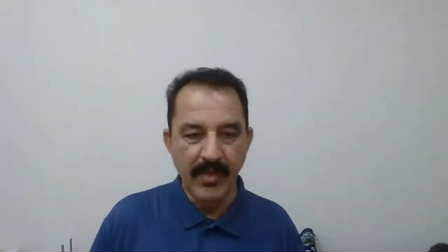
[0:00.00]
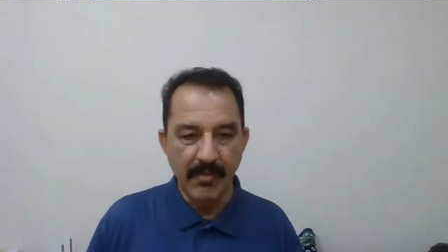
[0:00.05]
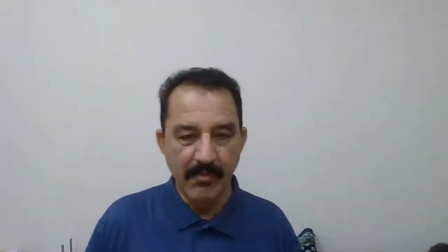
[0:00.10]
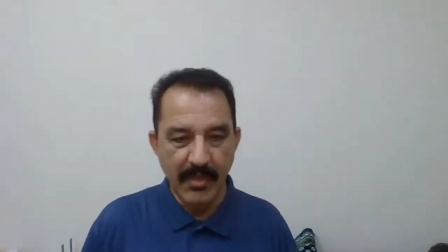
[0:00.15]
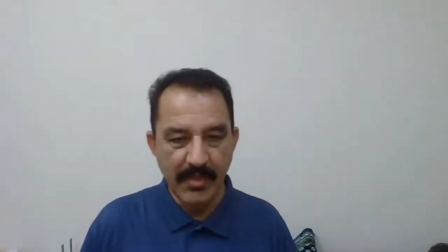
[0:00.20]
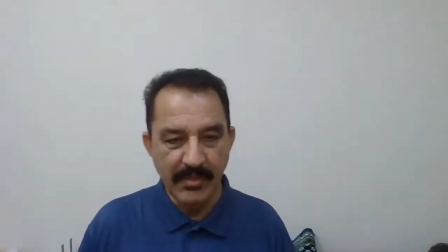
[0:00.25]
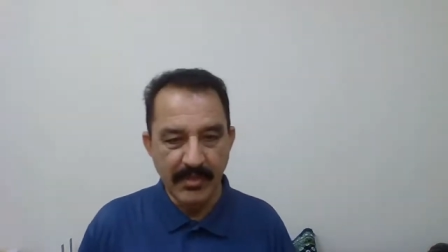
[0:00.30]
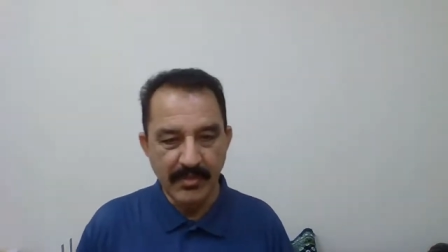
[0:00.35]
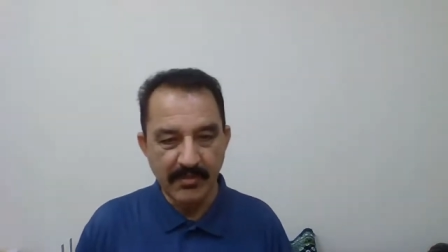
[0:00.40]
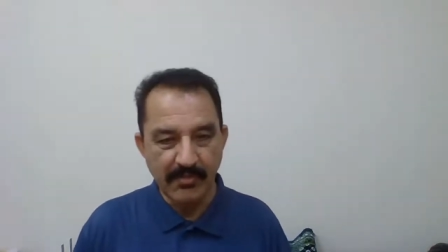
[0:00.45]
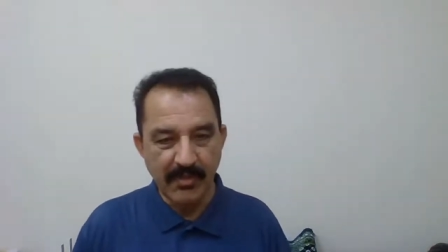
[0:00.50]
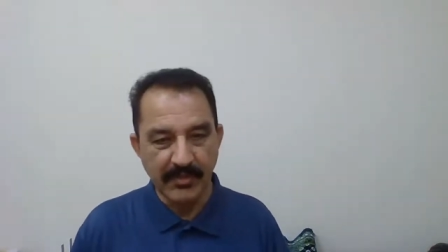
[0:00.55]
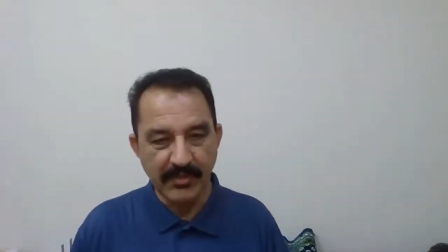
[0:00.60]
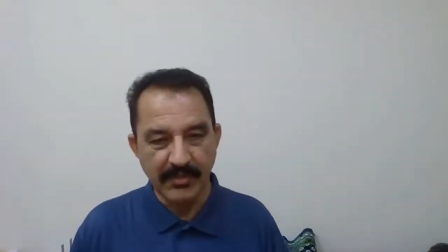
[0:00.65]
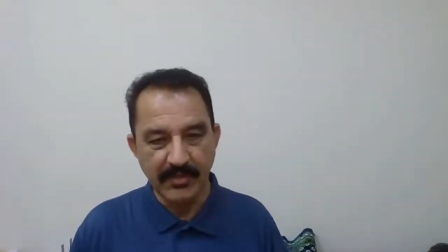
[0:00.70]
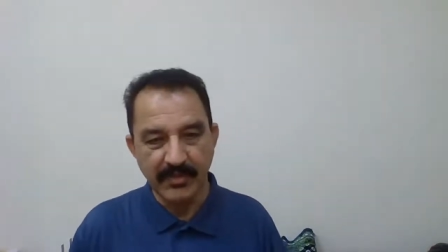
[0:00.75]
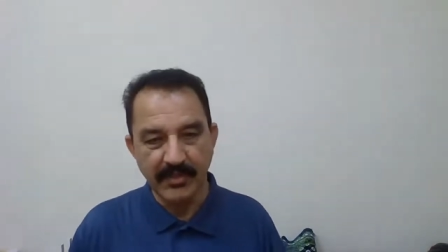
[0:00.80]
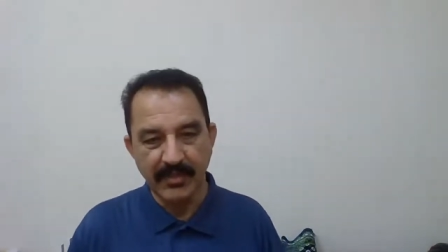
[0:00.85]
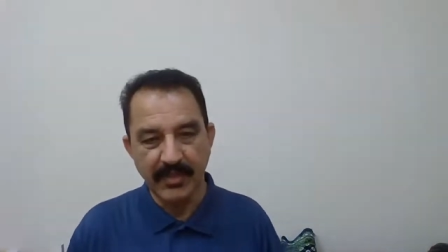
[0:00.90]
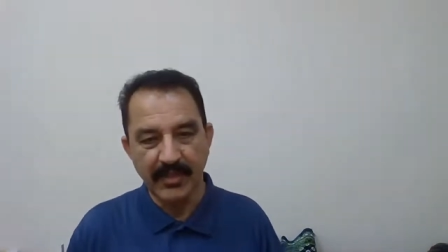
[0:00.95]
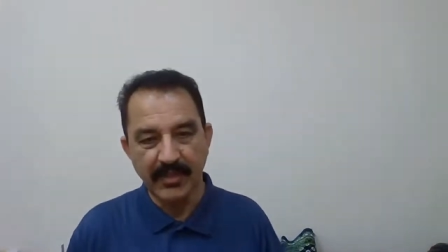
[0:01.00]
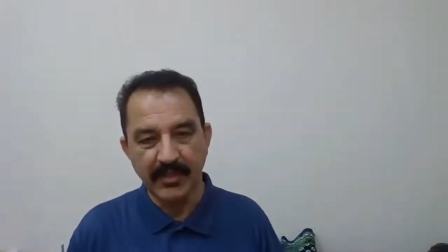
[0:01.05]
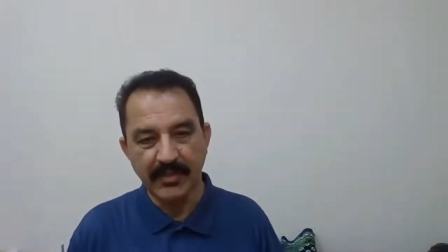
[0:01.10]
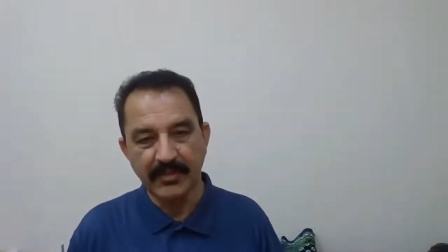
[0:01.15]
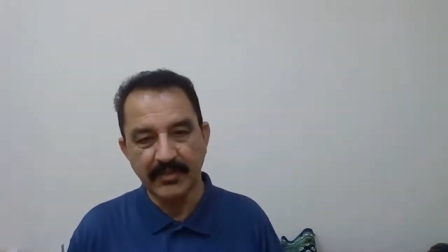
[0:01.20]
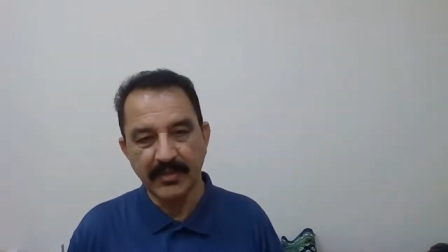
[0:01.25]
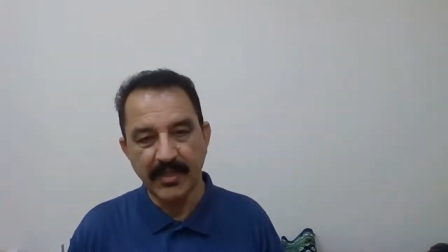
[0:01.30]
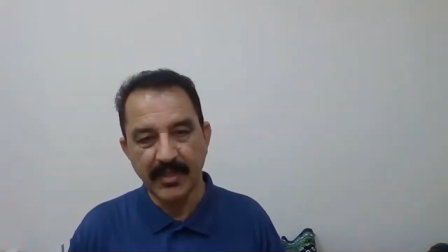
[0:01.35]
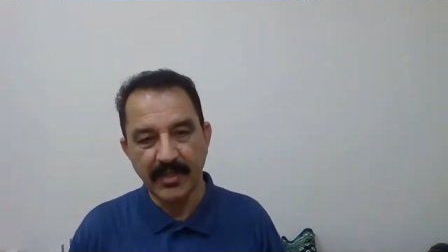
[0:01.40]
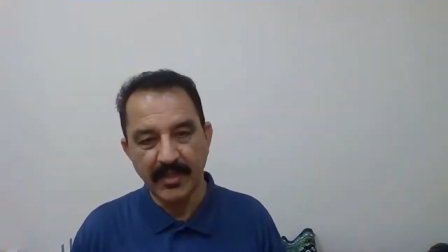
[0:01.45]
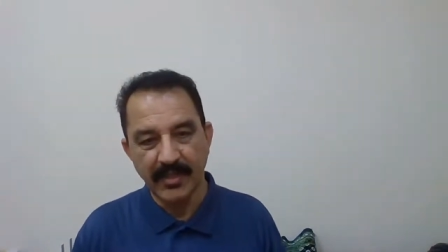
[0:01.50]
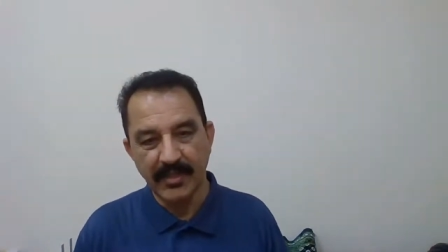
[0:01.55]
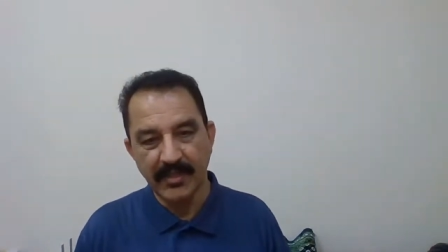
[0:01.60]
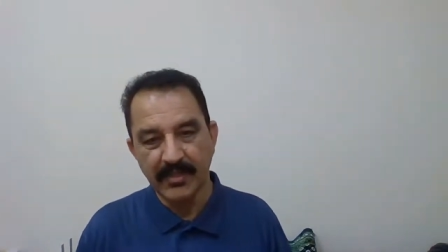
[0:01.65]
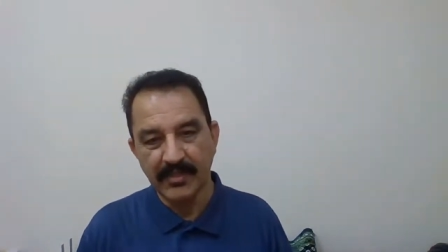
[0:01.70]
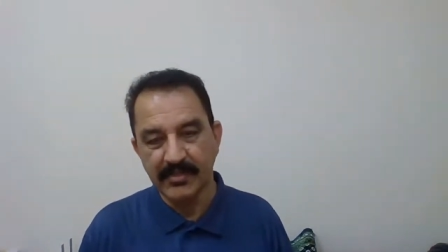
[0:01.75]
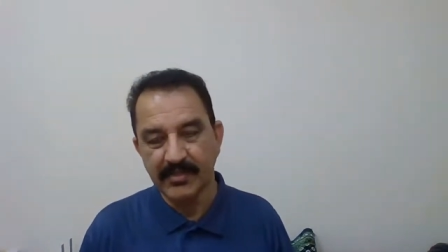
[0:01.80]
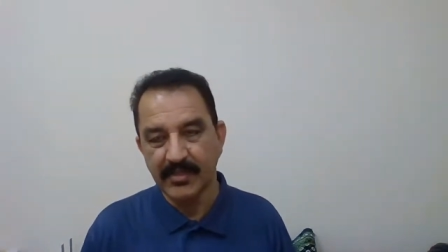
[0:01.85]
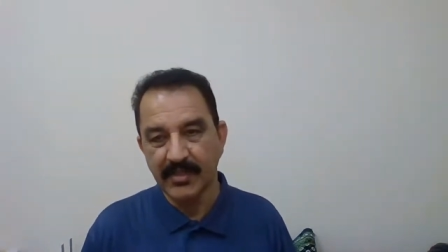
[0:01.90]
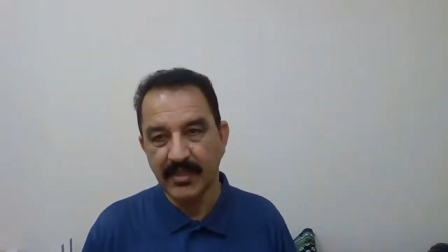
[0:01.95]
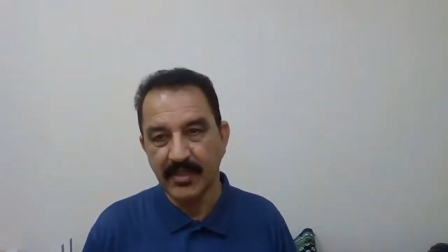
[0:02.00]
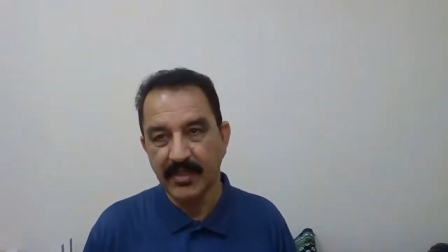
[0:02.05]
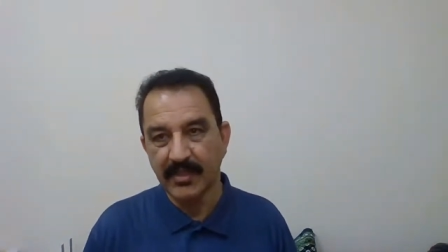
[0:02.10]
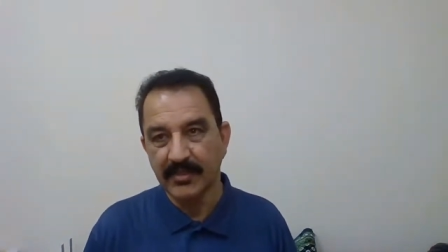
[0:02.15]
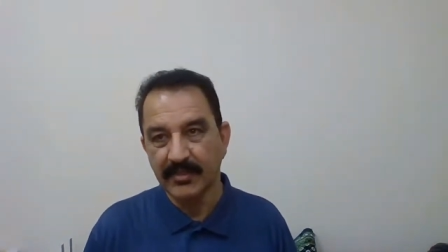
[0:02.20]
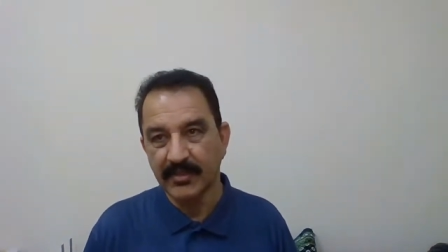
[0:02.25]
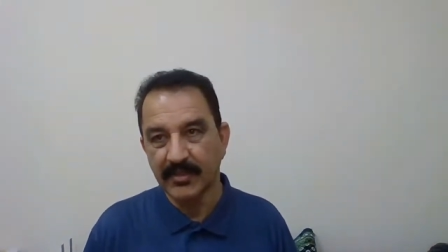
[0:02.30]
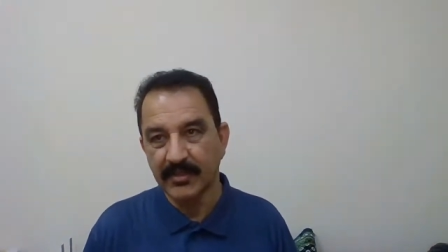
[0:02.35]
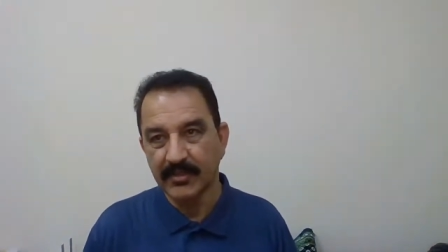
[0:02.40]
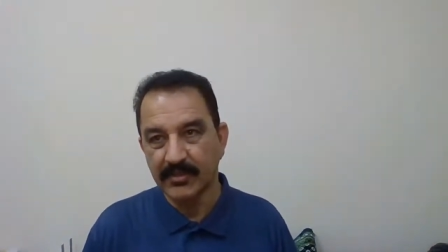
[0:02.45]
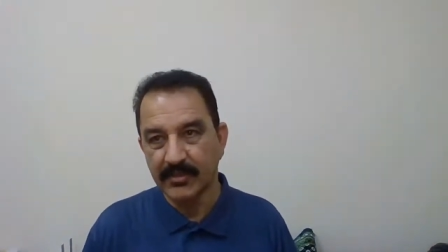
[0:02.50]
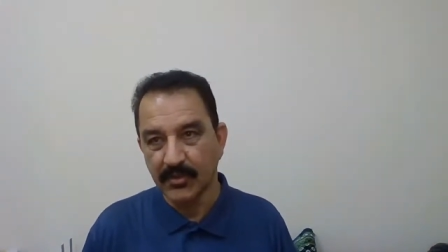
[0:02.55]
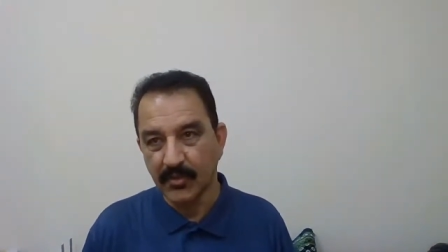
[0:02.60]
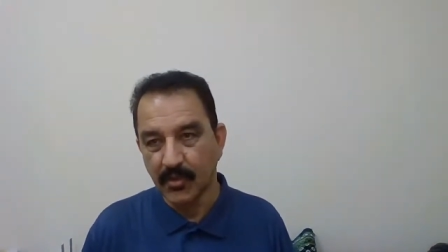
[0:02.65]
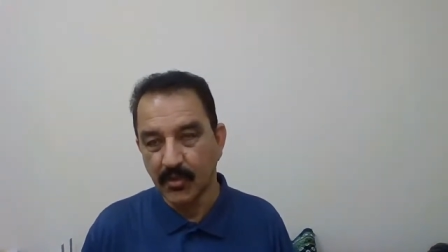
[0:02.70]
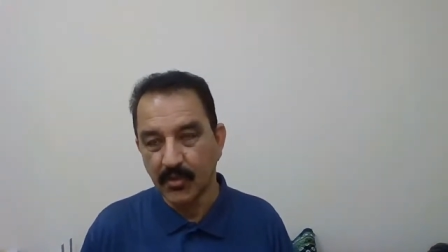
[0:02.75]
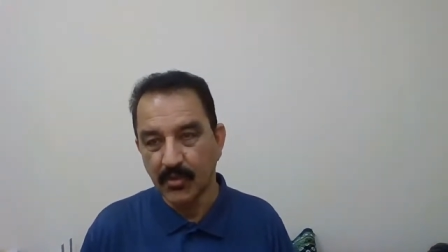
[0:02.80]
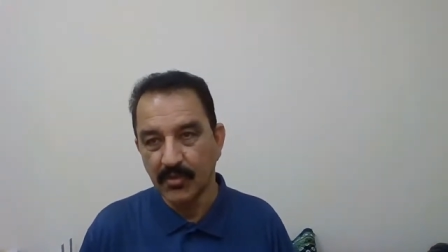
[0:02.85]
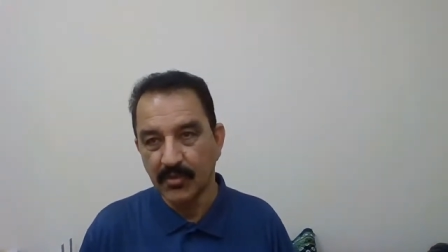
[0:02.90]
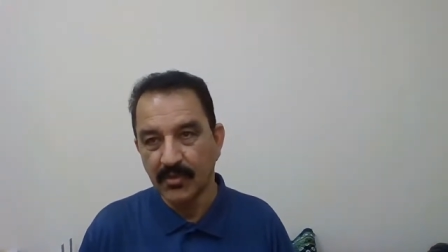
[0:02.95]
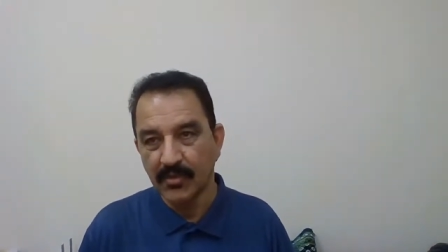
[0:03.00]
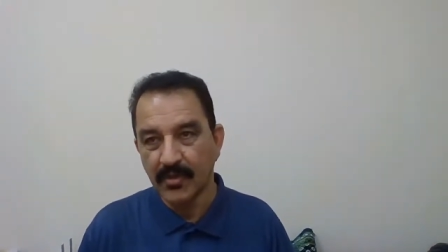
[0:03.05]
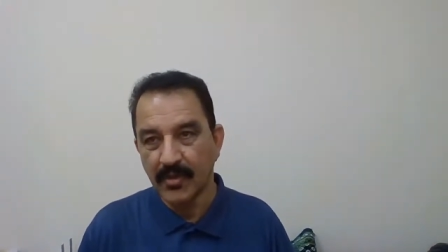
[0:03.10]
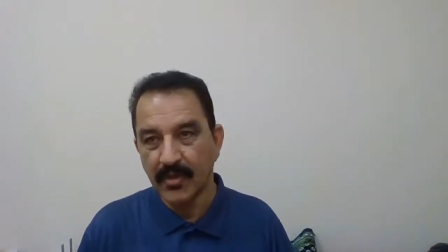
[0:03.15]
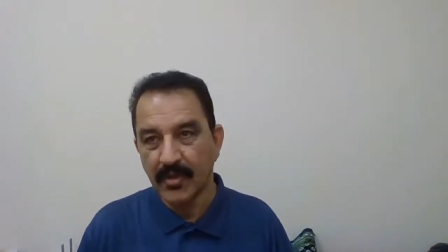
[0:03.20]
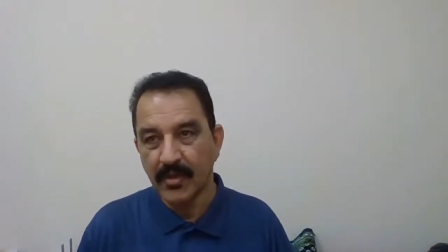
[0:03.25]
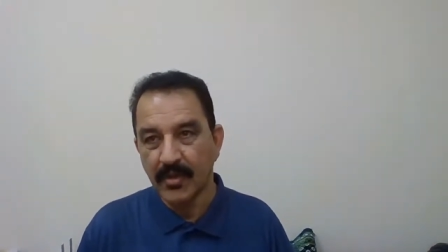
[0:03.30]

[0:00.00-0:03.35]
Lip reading: meltwater and the hails and the snow